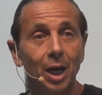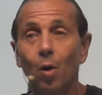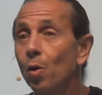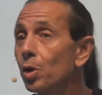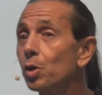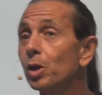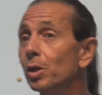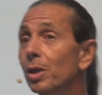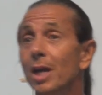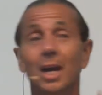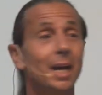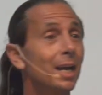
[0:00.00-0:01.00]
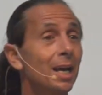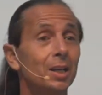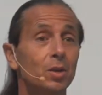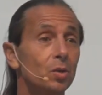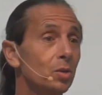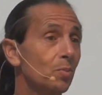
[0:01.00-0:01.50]
Or you can,
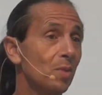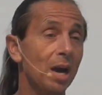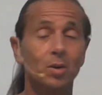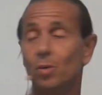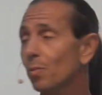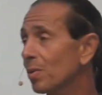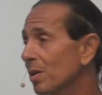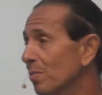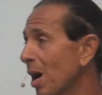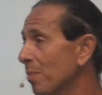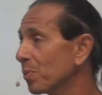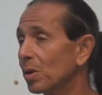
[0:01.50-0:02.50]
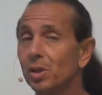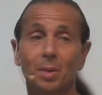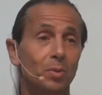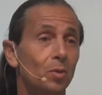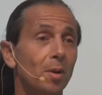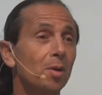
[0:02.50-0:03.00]
and there's, my, I know in my prayer
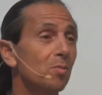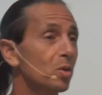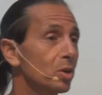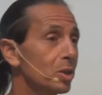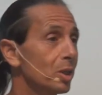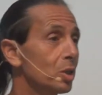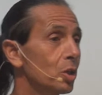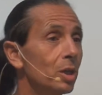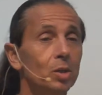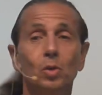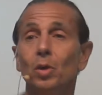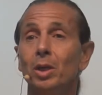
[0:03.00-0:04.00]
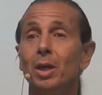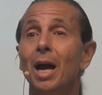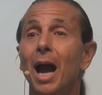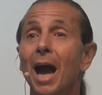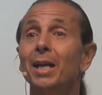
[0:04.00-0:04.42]
time, I'm always exchanging, Lord,